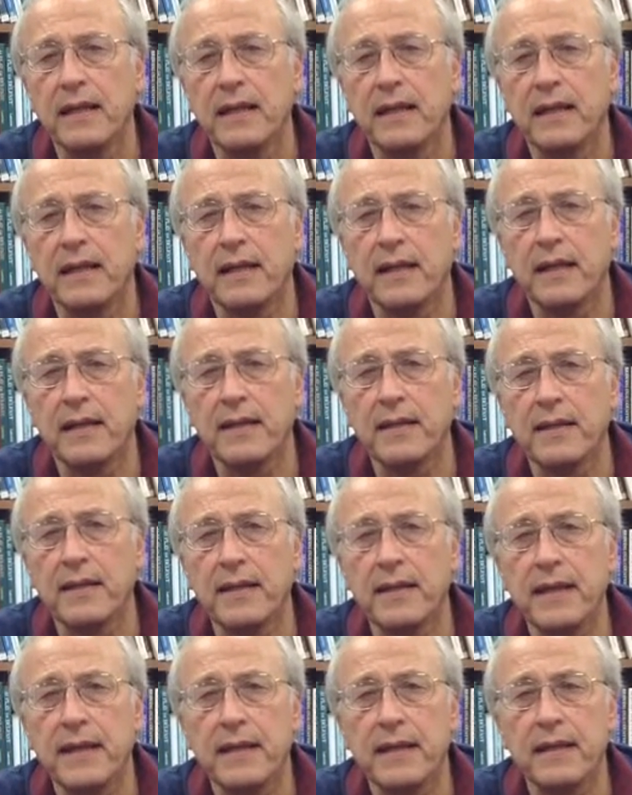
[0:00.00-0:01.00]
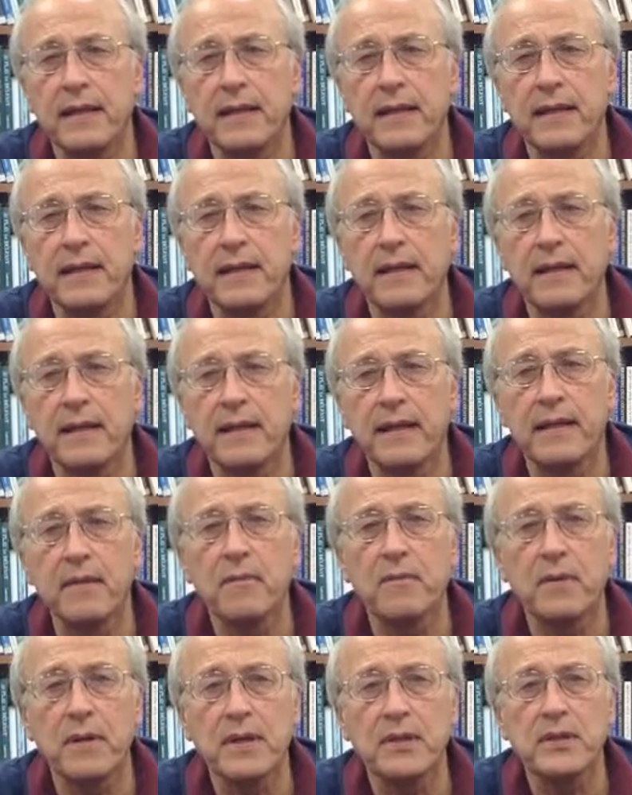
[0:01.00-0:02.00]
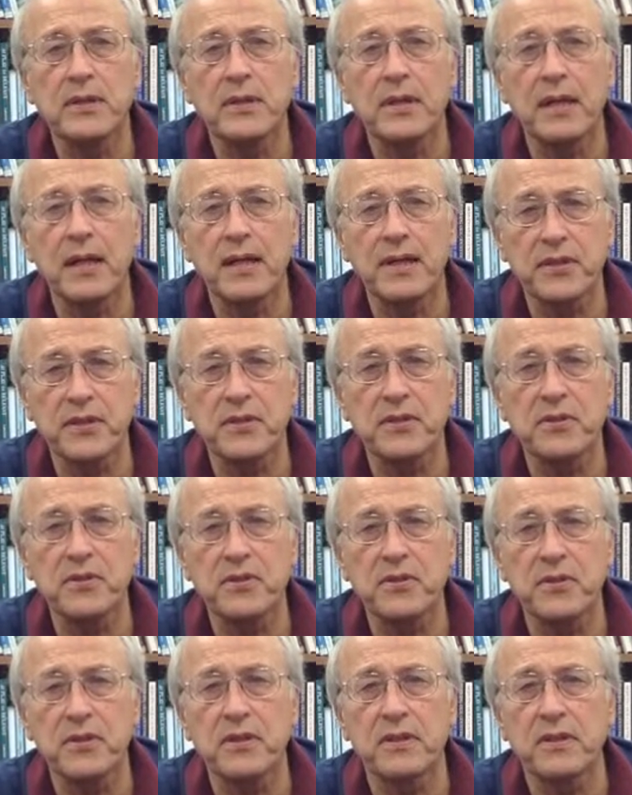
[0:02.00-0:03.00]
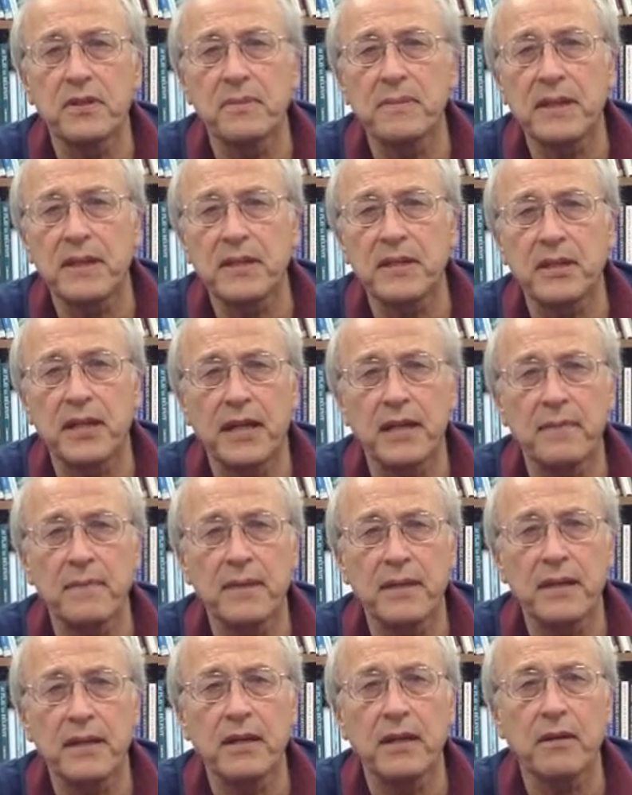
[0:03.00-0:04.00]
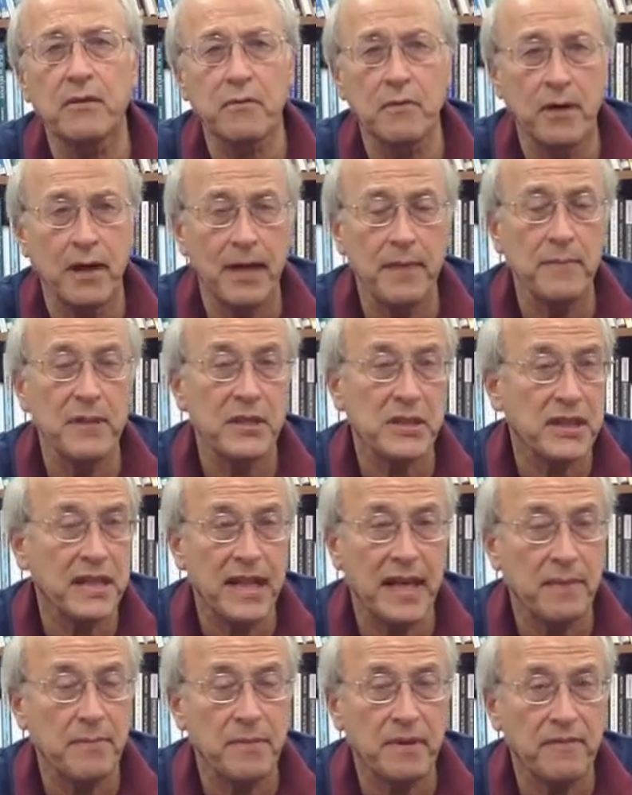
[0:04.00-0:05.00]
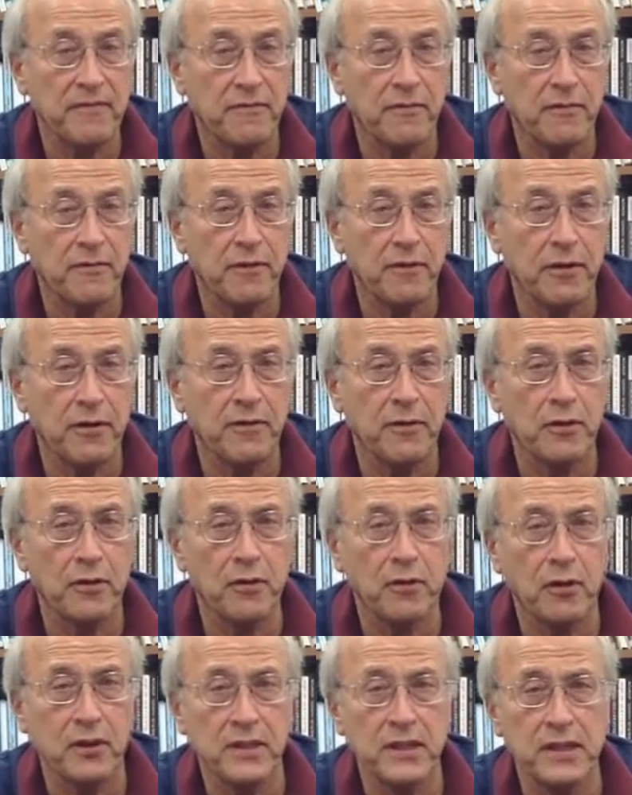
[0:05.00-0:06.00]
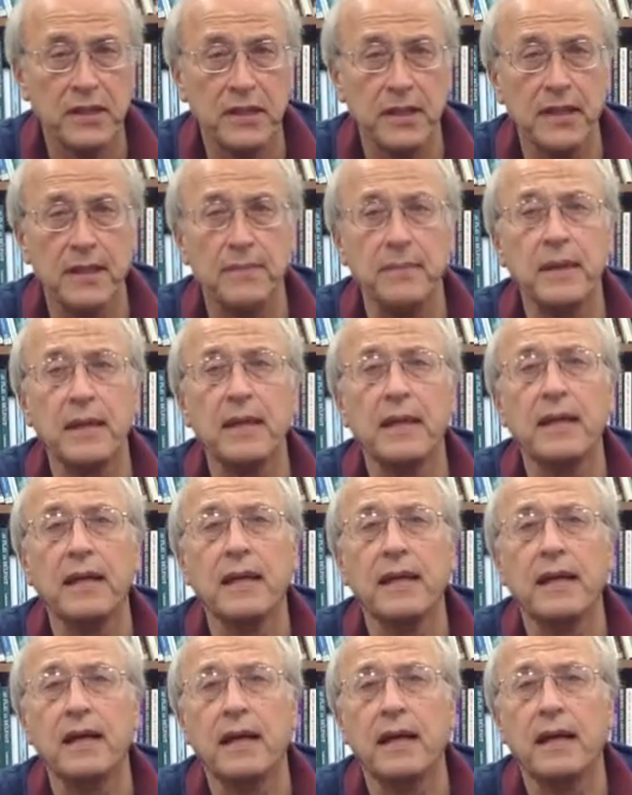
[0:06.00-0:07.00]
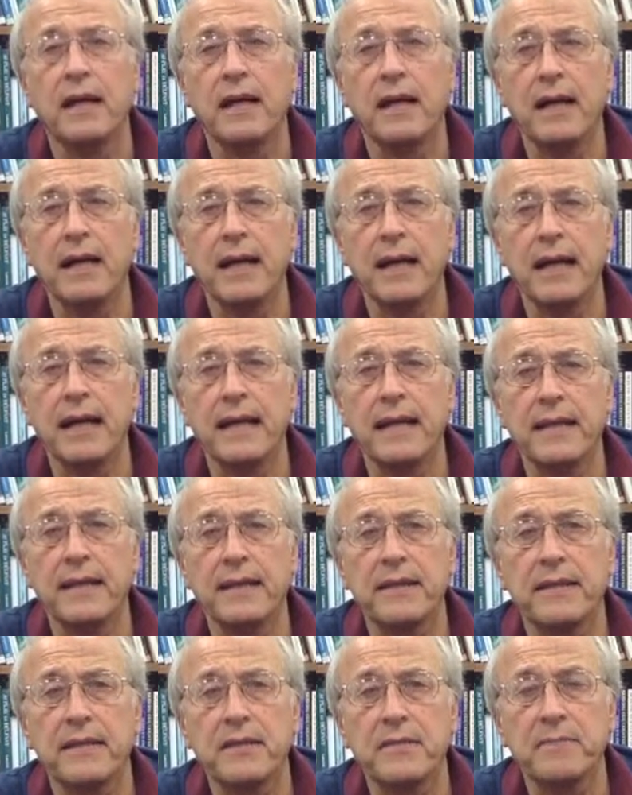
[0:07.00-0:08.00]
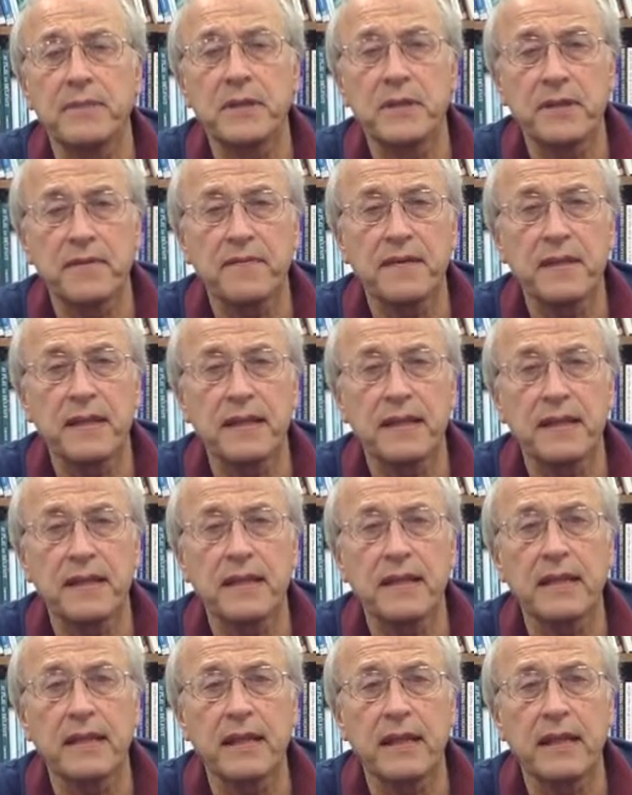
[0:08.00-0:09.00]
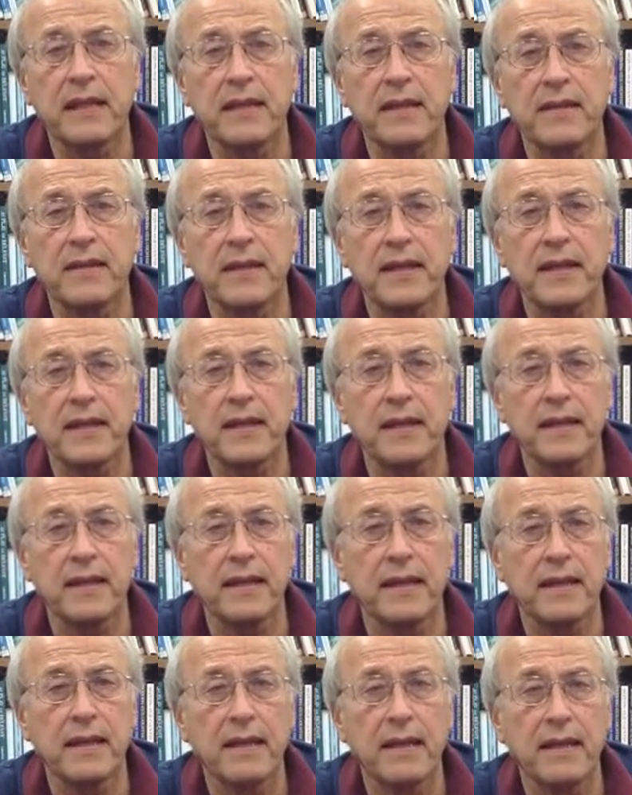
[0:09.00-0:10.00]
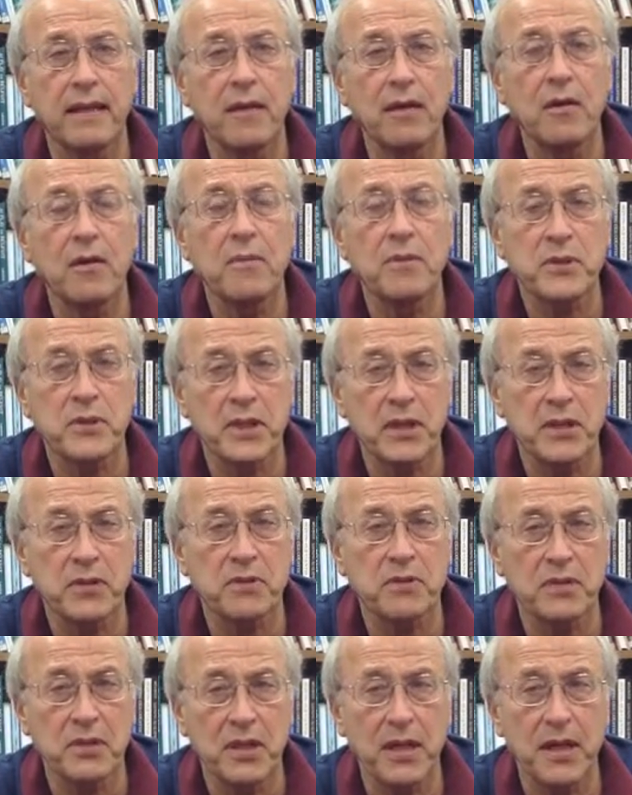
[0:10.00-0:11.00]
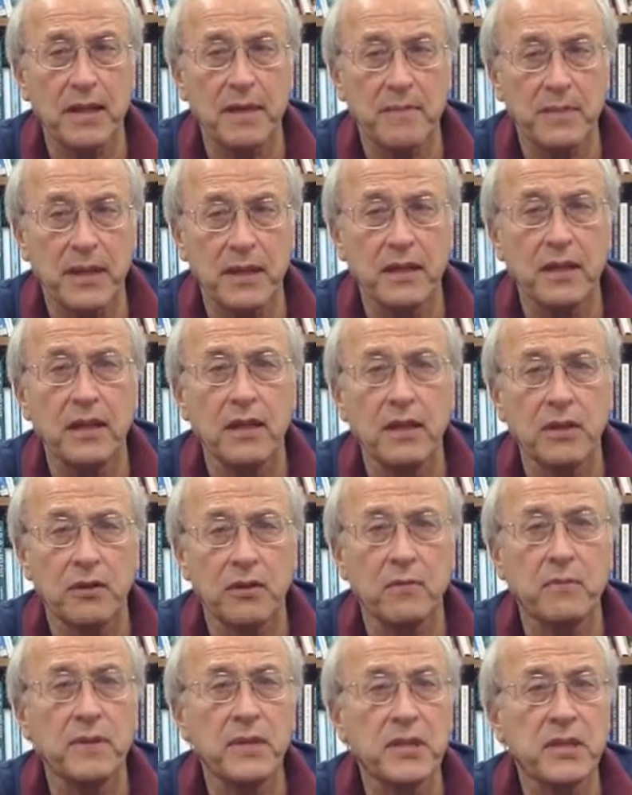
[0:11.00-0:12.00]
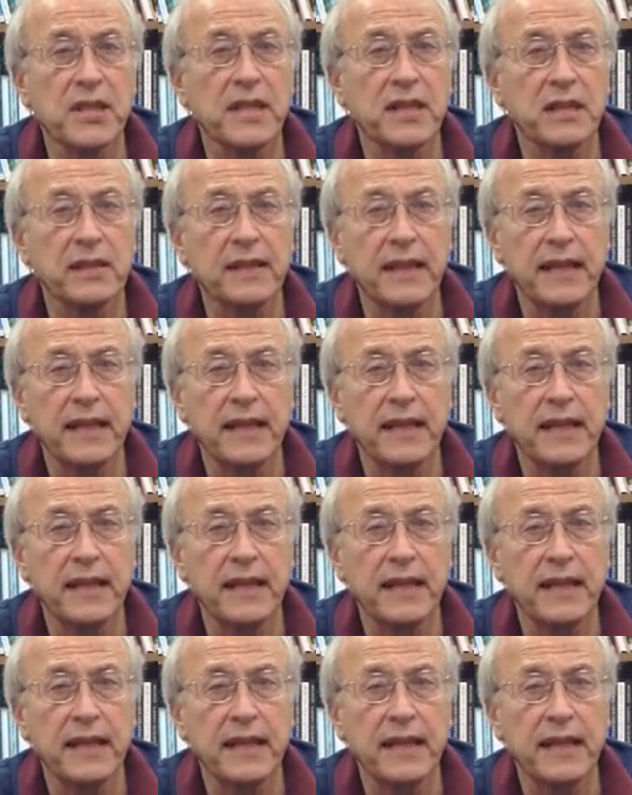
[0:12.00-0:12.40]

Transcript: uh, that uh, it was constitutional to make sodomy a crime, as it had been for a very, very long time. Uh, and specifically, uh, that uh, homosexual sodomy could be singled